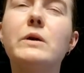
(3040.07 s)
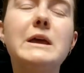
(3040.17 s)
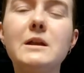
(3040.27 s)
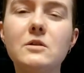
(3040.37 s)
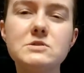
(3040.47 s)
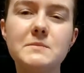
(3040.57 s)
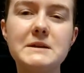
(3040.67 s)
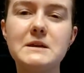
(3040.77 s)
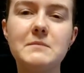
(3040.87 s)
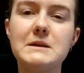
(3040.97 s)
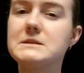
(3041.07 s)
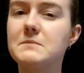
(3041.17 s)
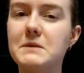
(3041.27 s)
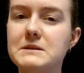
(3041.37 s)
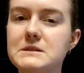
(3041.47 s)
eating close to bedtime isn't a
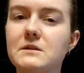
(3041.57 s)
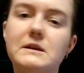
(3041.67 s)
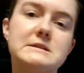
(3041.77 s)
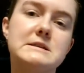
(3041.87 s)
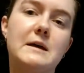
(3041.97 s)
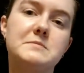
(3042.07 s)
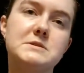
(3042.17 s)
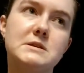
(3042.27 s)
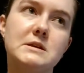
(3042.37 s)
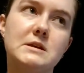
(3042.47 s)
big deal, except